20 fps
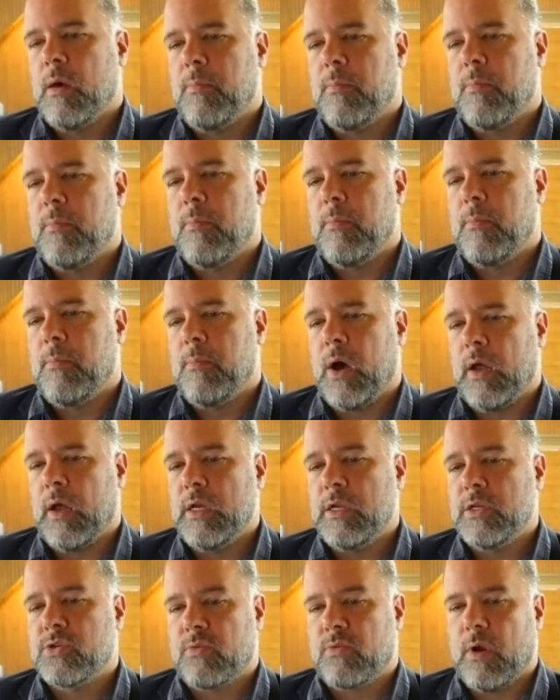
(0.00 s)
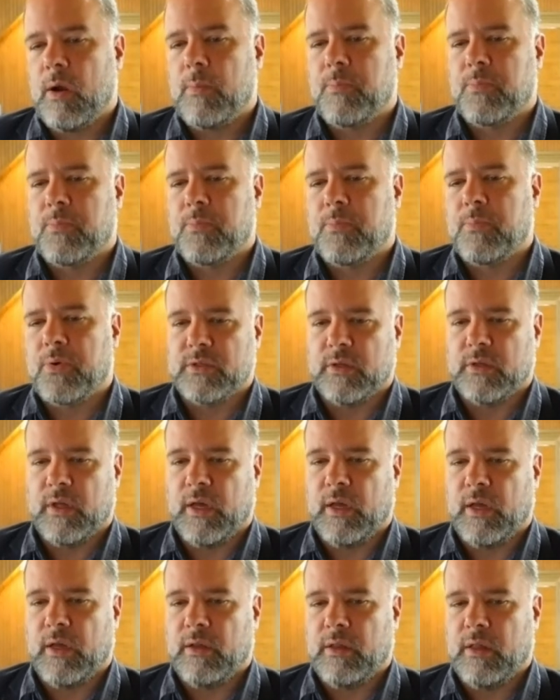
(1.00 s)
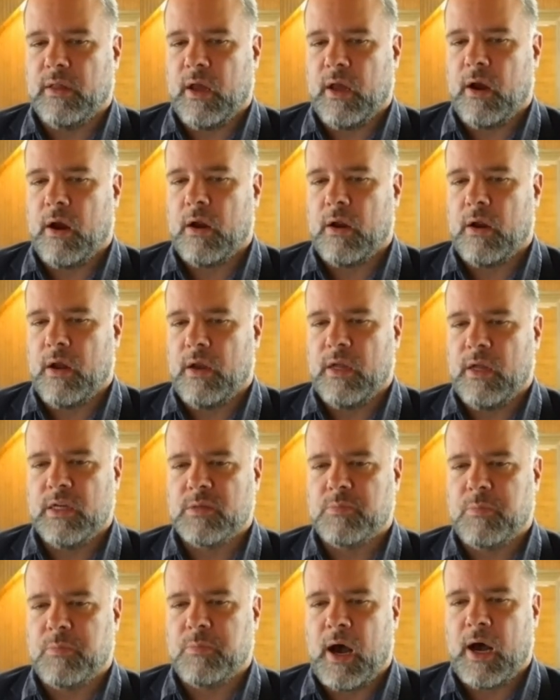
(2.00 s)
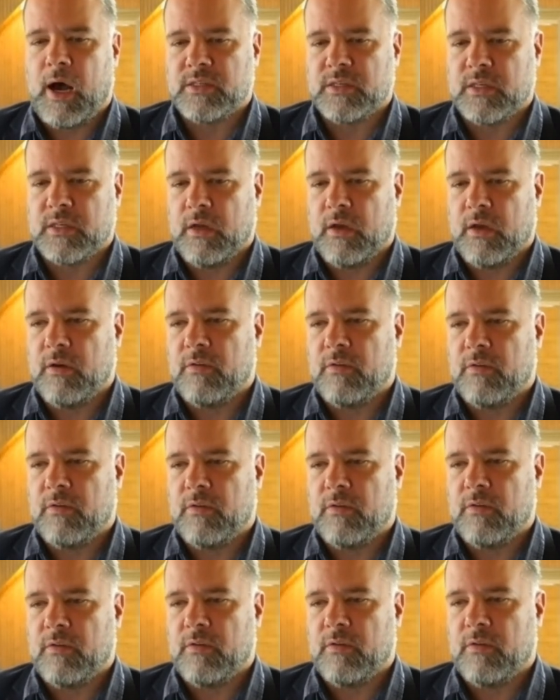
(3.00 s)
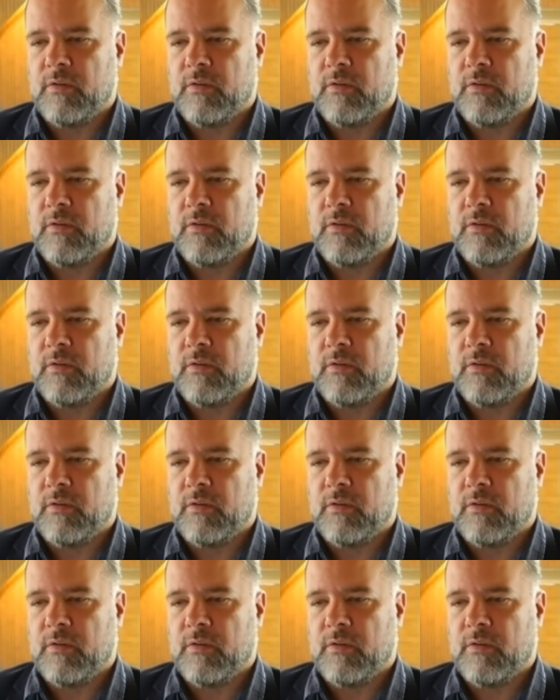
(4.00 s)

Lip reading: but intrapersonally, it is positive.